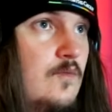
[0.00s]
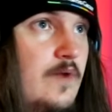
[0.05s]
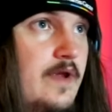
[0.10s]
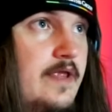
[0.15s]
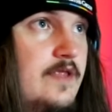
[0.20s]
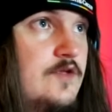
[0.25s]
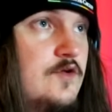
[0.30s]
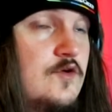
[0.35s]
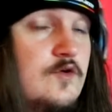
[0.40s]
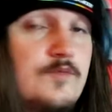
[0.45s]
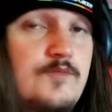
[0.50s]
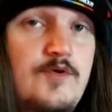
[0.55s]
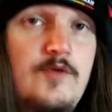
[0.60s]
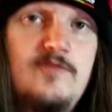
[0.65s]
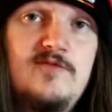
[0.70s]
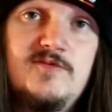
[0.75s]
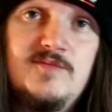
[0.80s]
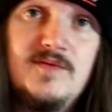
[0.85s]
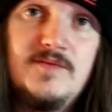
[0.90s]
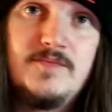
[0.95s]
where you could
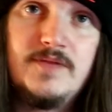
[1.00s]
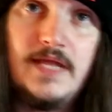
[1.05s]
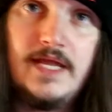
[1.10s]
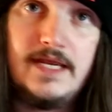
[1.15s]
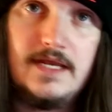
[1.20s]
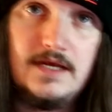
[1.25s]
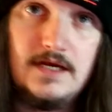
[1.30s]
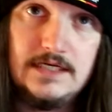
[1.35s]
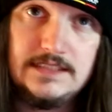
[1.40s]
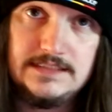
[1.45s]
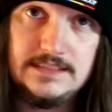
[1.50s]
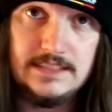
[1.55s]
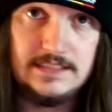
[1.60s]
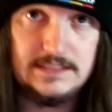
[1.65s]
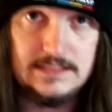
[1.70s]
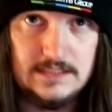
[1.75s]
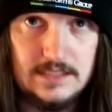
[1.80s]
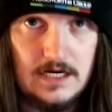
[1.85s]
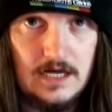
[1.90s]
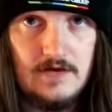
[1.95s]
probably be playing cards
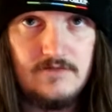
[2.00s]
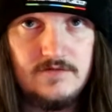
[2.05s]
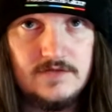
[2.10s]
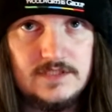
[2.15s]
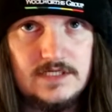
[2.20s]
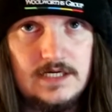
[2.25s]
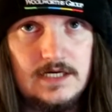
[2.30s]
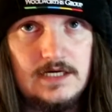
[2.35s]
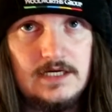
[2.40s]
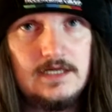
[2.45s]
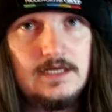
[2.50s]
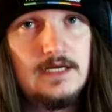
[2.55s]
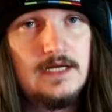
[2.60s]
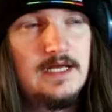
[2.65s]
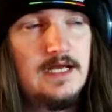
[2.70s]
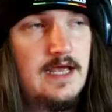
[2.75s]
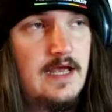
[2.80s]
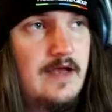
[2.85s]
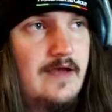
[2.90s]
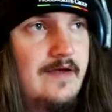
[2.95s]
like Scar for Scar,
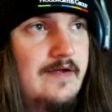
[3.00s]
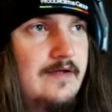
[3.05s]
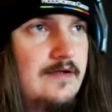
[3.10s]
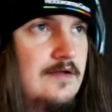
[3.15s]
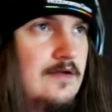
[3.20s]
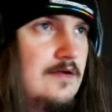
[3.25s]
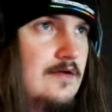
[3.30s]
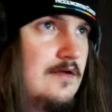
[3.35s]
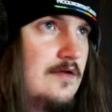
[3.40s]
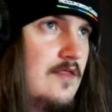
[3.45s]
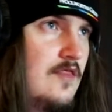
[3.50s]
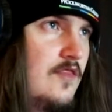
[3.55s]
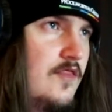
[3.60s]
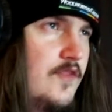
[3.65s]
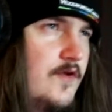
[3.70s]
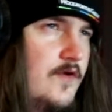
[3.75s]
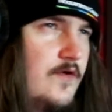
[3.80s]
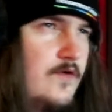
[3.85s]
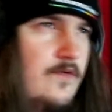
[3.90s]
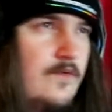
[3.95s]

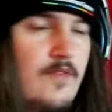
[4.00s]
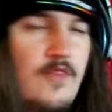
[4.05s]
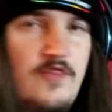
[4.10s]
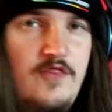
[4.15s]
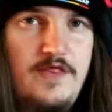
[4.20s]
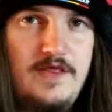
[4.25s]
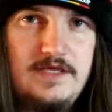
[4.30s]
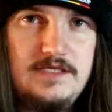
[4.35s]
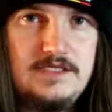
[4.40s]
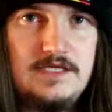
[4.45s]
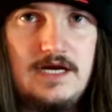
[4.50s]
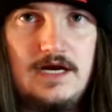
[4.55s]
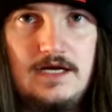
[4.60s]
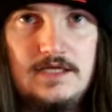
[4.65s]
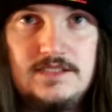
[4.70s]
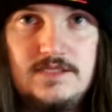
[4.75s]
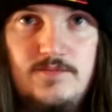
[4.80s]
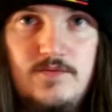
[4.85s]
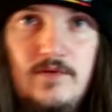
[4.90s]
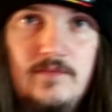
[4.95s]
though these
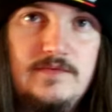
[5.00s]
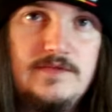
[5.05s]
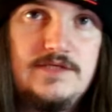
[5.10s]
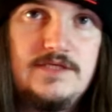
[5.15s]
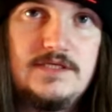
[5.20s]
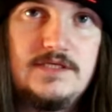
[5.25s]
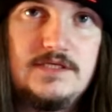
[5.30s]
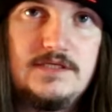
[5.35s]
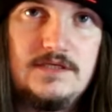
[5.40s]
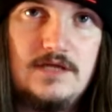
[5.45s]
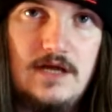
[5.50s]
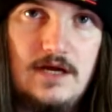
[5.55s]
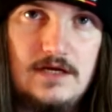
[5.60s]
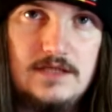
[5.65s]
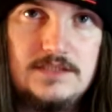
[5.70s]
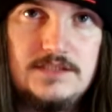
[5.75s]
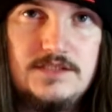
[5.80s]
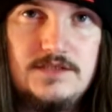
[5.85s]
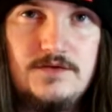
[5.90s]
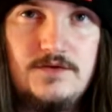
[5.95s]
cards are probably just
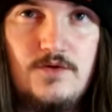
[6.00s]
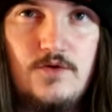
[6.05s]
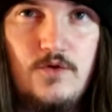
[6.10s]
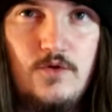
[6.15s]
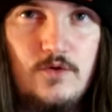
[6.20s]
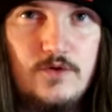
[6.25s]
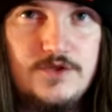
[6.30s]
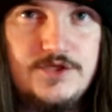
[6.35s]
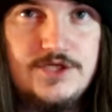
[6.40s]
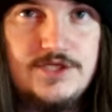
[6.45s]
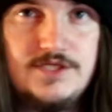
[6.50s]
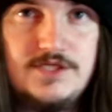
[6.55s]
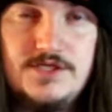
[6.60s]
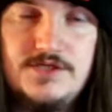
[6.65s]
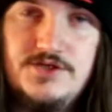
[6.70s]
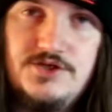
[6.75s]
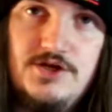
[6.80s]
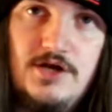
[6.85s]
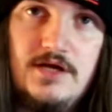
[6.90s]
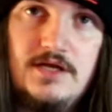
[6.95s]
cards you could
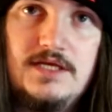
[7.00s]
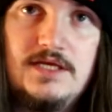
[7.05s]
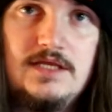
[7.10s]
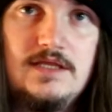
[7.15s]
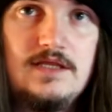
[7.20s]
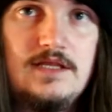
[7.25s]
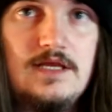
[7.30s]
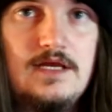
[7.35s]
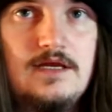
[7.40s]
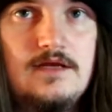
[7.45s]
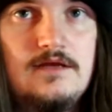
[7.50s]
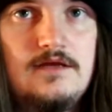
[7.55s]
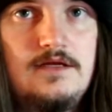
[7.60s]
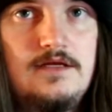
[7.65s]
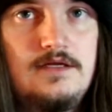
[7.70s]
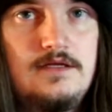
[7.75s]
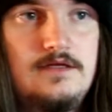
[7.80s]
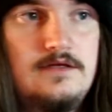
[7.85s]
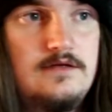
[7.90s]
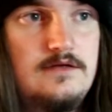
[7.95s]
just chuck in there
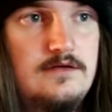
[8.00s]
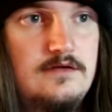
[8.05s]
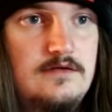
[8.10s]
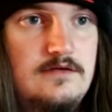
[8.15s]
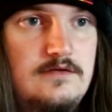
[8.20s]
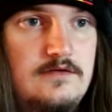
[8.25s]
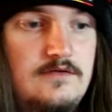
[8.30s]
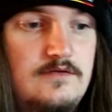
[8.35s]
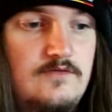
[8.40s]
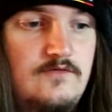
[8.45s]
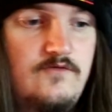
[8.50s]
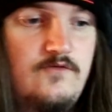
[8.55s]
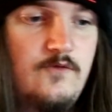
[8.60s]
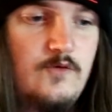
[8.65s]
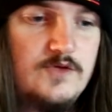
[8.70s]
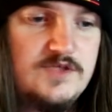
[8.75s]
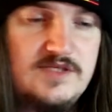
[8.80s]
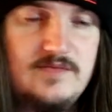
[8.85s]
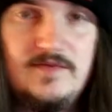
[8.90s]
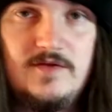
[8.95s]

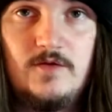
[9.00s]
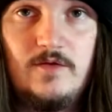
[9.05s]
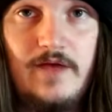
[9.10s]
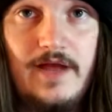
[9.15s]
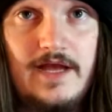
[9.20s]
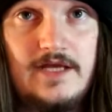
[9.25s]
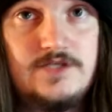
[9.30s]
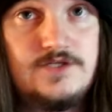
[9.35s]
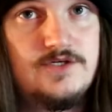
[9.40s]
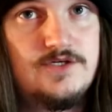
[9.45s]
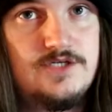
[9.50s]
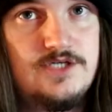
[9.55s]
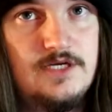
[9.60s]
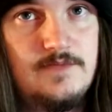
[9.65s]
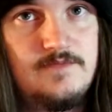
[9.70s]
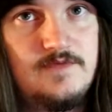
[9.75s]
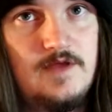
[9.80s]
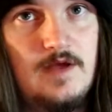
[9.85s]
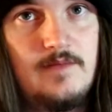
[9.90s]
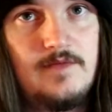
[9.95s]
for some little extra
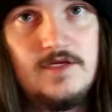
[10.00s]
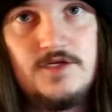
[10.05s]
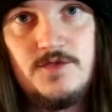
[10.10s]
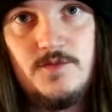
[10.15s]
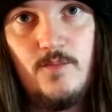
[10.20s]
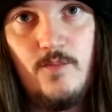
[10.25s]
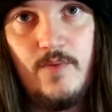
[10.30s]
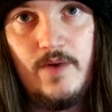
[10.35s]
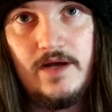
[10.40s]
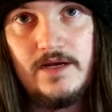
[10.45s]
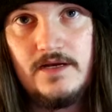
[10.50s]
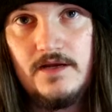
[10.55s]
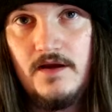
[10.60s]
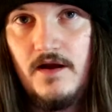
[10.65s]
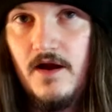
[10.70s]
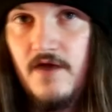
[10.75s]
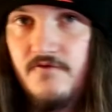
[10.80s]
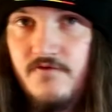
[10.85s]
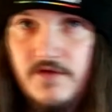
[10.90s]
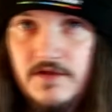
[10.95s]
chip damage, but
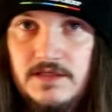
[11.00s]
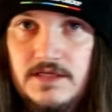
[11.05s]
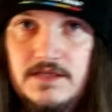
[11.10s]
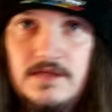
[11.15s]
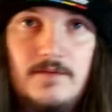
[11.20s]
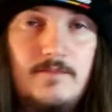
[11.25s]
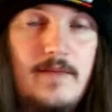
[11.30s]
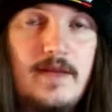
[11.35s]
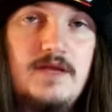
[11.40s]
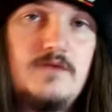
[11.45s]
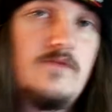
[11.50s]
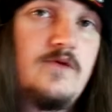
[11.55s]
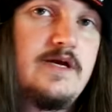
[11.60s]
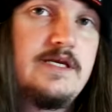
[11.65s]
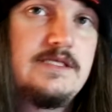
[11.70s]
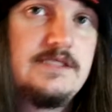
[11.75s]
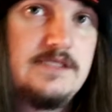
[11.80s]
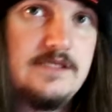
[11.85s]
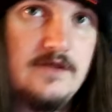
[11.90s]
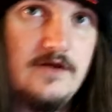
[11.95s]
I feel like the main
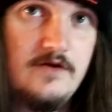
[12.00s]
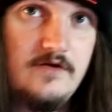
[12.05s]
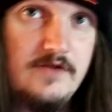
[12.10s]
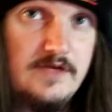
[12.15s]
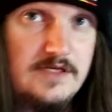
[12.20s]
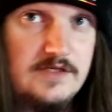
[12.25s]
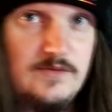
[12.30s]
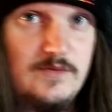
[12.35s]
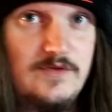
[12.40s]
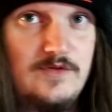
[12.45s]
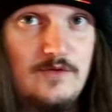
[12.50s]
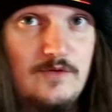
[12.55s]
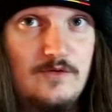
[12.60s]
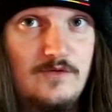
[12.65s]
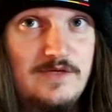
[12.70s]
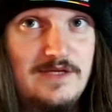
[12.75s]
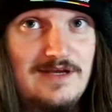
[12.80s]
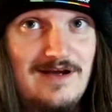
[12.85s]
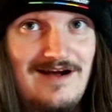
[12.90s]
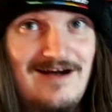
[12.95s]
ways to go is with all
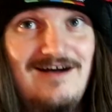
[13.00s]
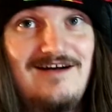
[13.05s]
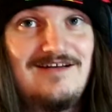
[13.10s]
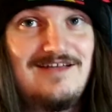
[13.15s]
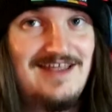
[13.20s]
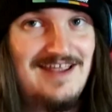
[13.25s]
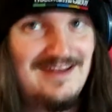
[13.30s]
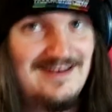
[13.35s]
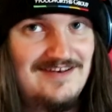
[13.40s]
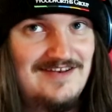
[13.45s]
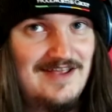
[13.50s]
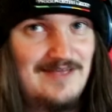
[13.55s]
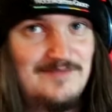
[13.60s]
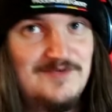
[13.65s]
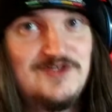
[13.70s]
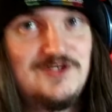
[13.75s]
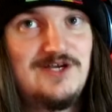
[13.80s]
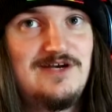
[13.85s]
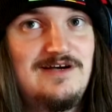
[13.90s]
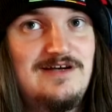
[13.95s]
the arcane
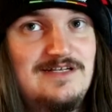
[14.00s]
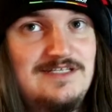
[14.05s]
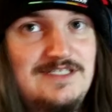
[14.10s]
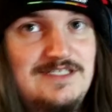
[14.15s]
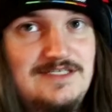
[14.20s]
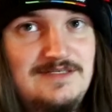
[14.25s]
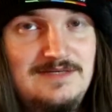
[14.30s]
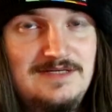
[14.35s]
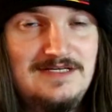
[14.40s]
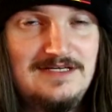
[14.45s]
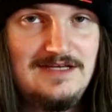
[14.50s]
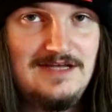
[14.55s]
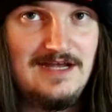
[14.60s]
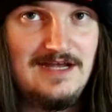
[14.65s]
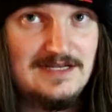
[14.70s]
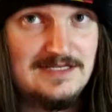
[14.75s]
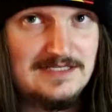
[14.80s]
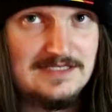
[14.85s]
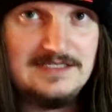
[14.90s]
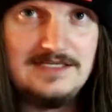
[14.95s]
damage cards.
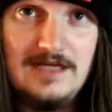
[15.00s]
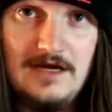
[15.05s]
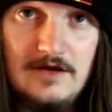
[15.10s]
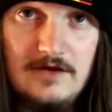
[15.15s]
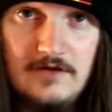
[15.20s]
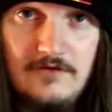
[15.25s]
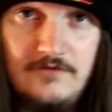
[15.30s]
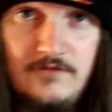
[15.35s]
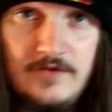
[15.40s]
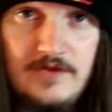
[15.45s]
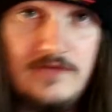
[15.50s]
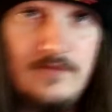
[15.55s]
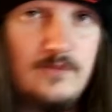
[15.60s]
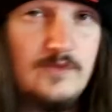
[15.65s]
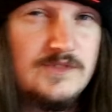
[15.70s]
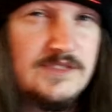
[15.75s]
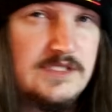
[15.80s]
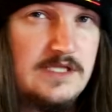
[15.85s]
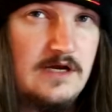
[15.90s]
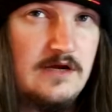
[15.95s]
And to start off with,
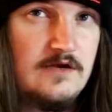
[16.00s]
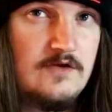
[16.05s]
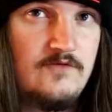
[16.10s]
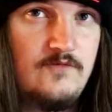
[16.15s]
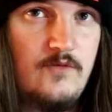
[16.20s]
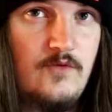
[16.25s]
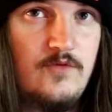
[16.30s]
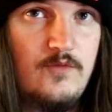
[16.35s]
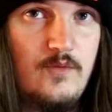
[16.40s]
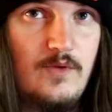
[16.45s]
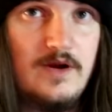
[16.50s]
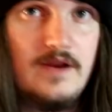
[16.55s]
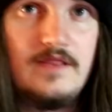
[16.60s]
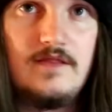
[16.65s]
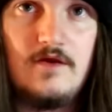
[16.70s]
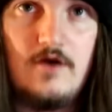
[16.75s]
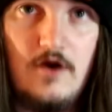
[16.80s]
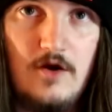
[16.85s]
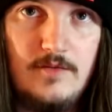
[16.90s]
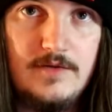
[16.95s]
we'll start off with one of
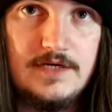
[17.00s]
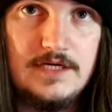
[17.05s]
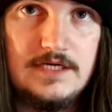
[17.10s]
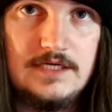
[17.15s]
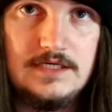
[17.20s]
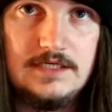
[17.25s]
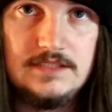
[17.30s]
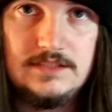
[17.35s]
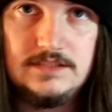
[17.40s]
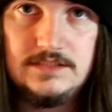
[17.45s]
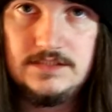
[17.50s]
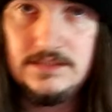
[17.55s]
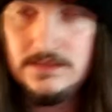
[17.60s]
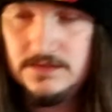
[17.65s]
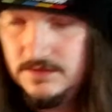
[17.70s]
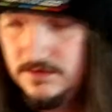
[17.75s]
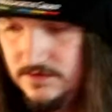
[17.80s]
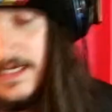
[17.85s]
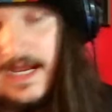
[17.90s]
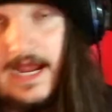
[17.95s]
the common cards.
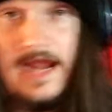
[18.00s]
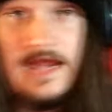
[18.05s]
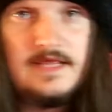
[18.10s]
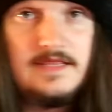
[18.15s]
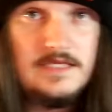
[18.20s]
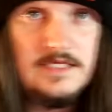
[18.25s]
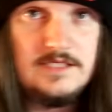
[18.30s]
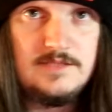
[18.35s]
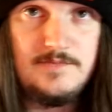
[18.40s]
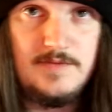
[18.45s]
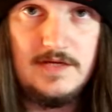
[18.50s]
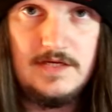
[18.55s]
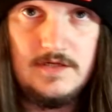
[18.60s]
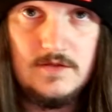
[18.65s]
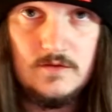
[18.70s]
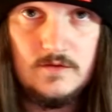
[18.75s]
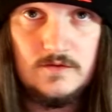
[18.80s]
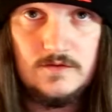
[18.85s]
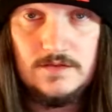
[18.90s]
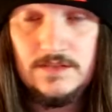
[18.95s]
Aether
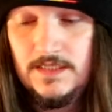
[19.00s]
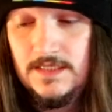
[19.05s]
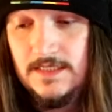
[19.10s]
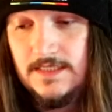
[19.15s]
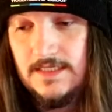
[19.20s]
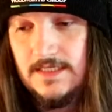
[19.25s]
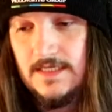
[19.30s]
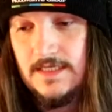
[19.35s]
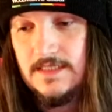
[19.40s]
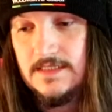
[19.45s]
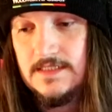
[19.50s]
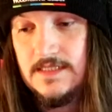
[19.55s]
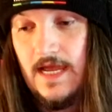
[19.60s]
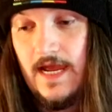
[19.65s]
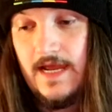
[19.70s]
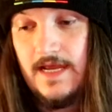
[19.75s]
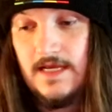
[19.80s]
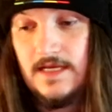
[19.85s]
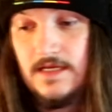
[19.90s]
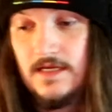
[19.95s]
Spindle is
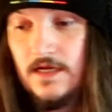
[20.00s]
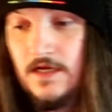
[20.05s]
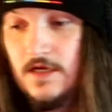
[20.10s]
a